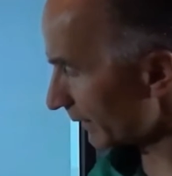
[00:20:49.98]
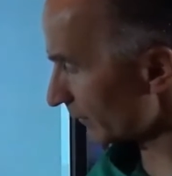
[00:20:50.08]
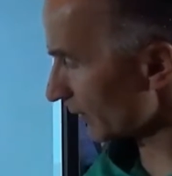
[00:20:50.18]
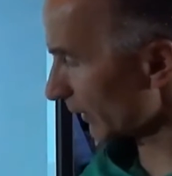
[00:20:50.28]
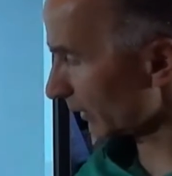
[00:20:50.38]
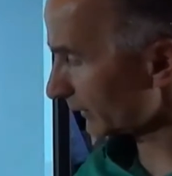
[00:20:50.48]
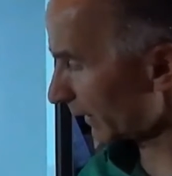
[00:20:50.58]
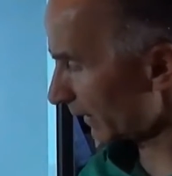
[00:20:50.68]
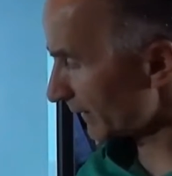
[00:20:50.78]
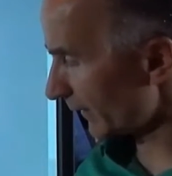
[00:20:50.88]
this result
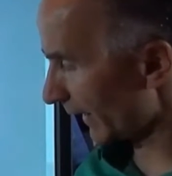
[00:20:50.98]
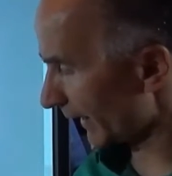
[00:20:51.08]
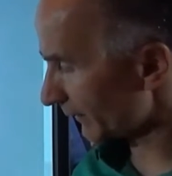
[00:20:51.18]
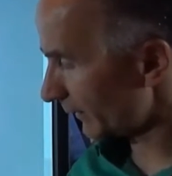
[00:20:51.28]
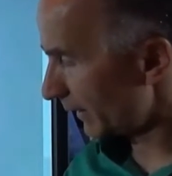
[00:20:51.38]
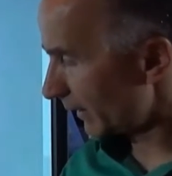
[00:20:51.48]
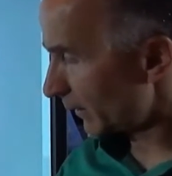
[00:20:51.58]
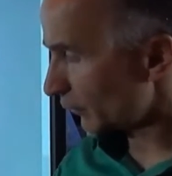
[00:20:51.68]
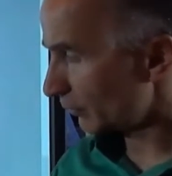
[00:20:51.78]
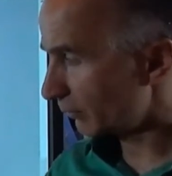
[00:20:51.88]
tell us that
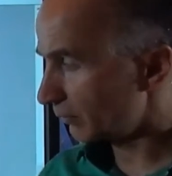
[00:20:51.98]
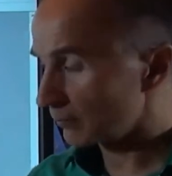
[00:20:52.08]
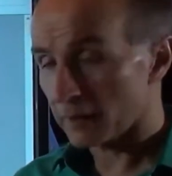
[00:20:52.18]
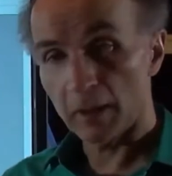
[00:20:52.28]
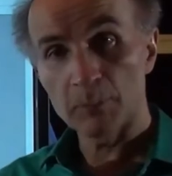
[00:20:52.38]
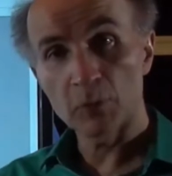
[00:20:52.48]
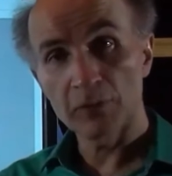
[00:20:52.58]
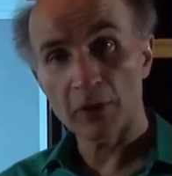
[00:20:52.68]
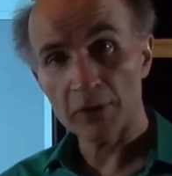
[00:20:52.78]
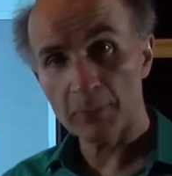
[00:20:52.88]
to improve
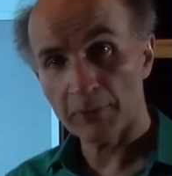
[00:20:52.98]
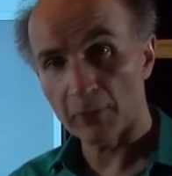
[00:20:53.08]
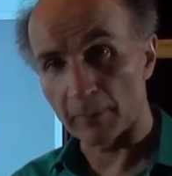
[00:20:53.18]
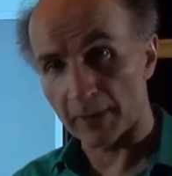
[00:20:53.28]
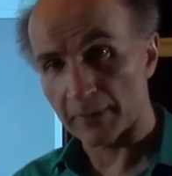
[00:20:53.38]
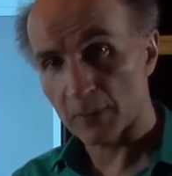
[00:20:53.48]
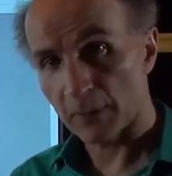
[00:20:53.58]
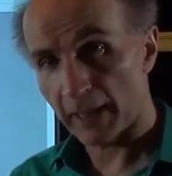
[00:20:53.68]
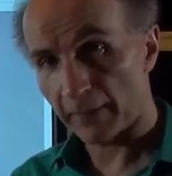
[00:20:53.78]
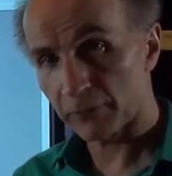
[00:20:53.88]
the noise performance,
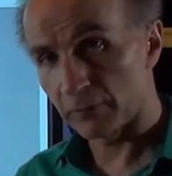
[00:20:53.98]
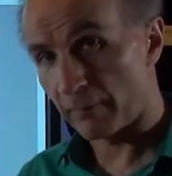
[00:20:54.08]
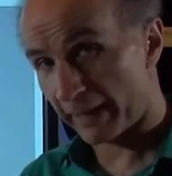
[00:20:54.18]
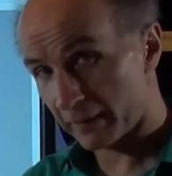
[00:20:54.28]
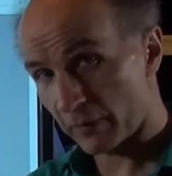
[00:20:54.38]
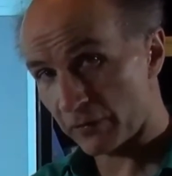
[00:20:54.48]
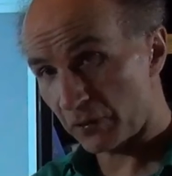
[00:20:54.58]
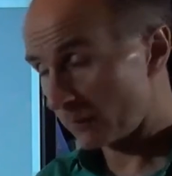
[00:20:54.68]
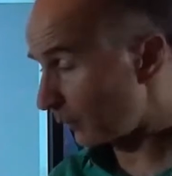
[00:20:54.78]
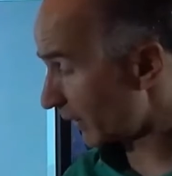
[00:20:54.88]
we have to maximize
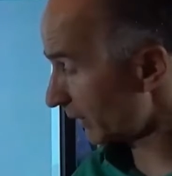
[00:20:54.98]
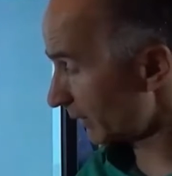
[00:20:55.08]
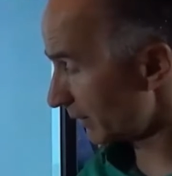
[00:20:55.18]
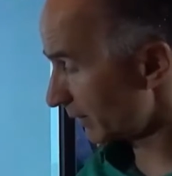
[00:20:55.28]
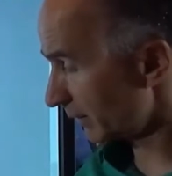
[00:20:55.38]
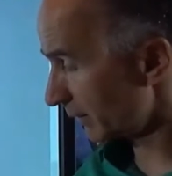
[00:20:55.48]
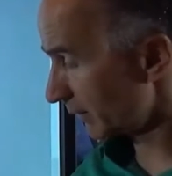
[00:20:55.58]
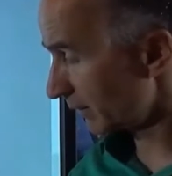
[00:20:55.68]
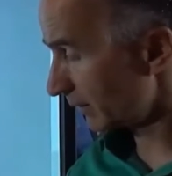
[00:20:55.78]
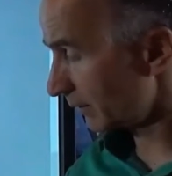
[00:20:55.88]
GM1
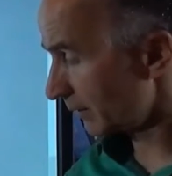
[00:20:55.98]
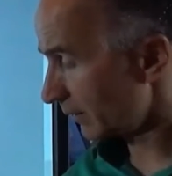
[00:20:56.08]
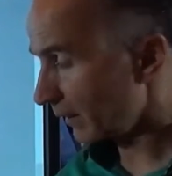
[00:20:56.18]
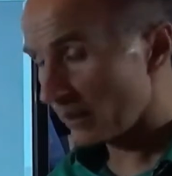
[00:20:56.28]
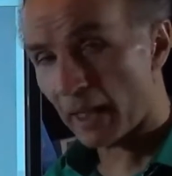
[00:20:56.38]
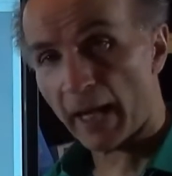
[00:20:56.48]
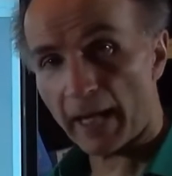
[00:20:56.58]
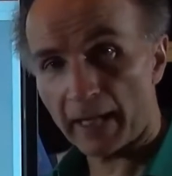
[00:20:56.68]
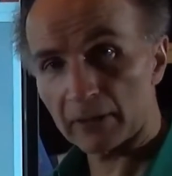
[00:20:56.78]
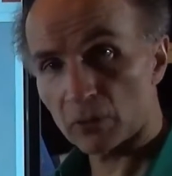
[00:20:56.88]

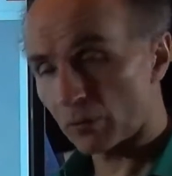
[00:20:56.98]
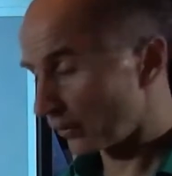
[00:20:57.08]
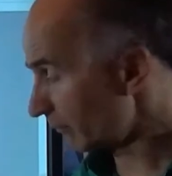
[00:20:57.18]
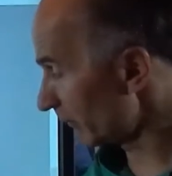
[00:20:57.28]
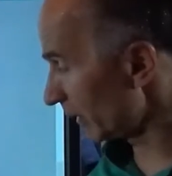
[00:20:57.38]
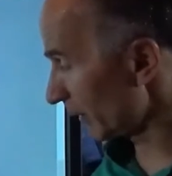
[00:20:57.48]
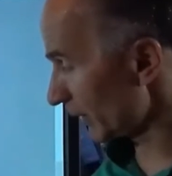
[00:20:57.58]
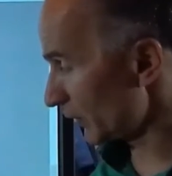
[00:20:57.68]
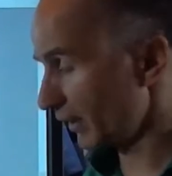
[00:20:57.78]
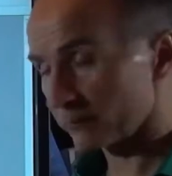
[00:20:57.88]
and or
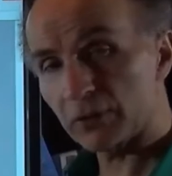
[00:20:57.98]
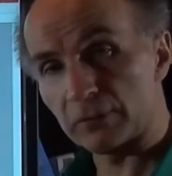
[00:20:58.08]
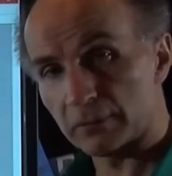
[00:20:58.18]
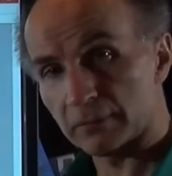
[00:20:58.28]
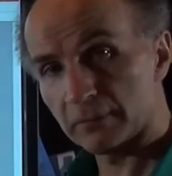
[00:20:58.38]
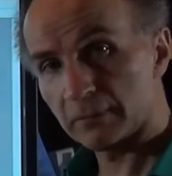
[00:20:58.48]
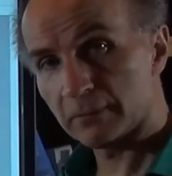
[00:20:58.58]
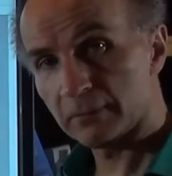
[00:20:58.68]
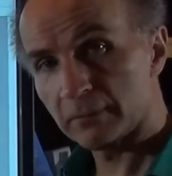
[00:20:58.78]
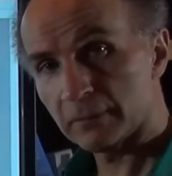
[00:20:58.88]
minimize GM2.
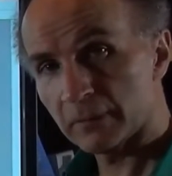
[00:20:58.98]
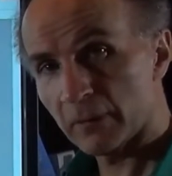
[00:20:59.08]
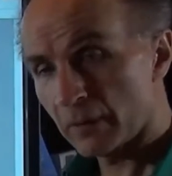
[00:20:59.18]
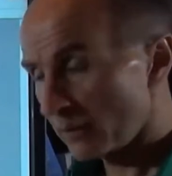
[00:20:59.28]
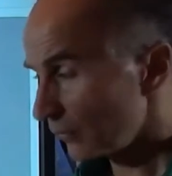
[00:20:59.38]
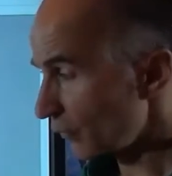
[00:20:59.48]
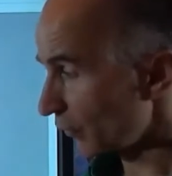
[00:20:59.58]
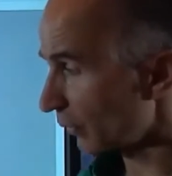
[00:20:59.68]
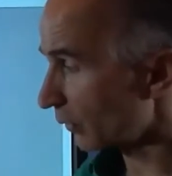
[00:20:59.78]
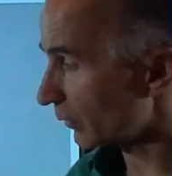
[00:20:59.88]

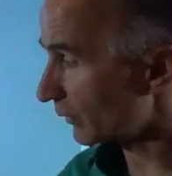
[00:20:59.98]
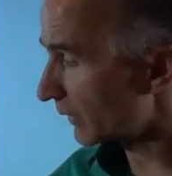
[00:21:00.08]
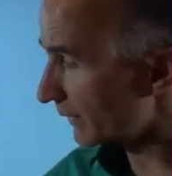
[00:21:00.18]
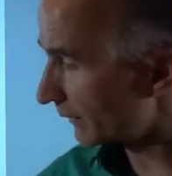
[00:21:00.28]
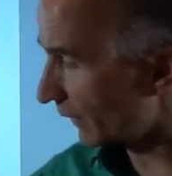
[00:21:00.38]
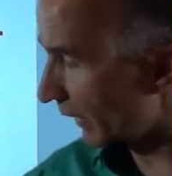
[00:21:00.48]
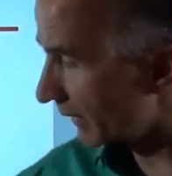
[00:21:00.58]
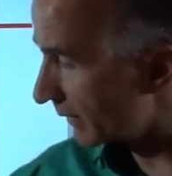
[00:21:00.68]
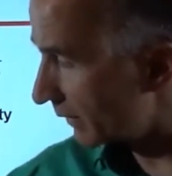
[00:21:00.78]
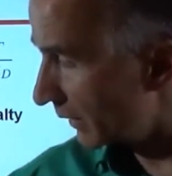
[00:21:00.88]
So this
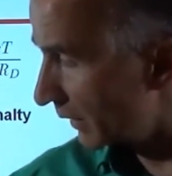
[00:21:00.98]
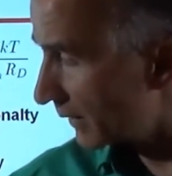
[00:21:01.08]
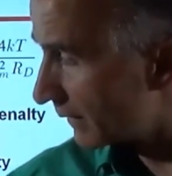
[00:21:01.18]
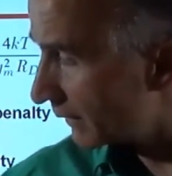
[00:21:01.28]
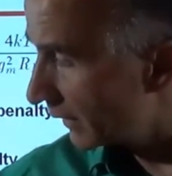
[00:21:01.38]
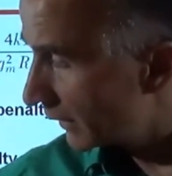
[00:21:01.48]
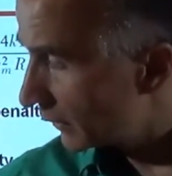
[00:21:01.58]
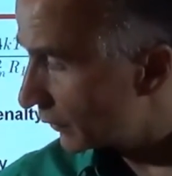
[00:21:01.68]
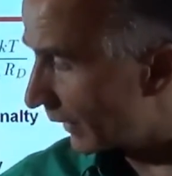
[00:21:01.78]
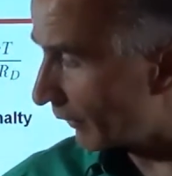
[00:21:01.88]
device needs
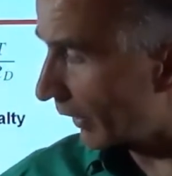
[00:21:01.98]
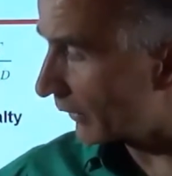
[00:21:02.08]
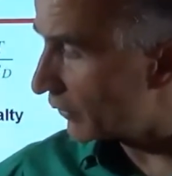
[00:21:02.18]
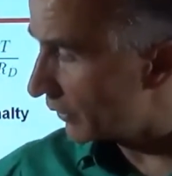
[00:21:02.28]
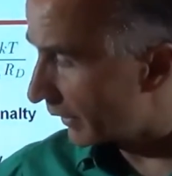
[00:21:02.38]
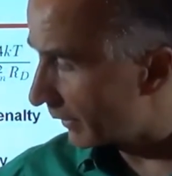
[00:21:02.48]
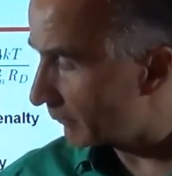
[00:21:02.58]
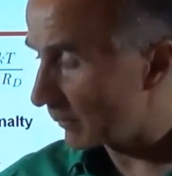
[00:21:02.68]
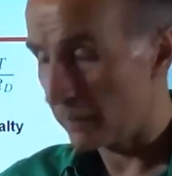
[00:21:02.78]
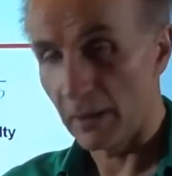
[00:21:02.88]
to have a high GM,
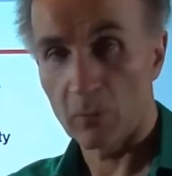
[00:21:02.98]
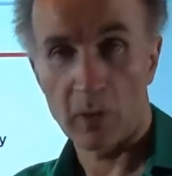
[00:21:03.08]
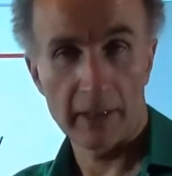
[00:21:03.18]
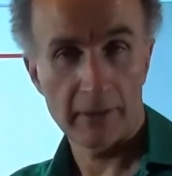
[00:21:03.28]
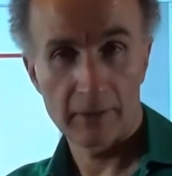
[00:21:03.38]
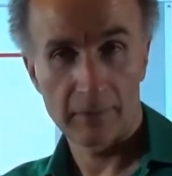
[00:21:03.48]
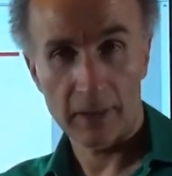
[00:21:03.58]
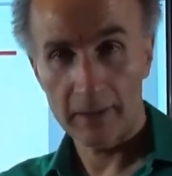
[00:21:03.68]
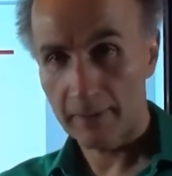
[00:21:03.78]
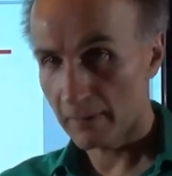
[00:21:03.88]
maybe a wider
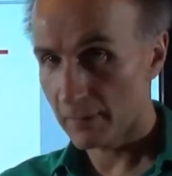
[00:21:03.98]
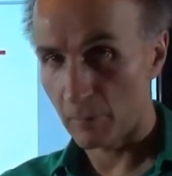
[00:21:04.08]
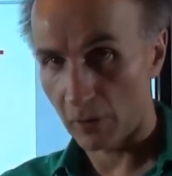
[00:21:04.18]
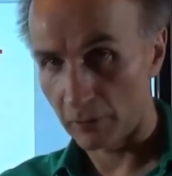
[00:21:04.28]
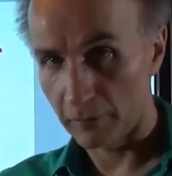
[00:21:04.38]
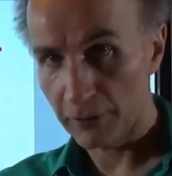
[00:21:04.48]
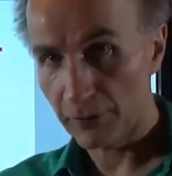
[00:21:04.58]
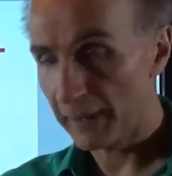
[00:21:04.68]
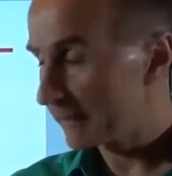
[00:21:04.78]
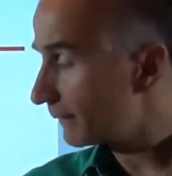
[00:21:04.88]
device, a smaller
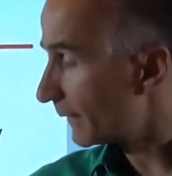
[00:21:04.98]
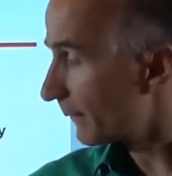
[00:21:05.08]
overdrive.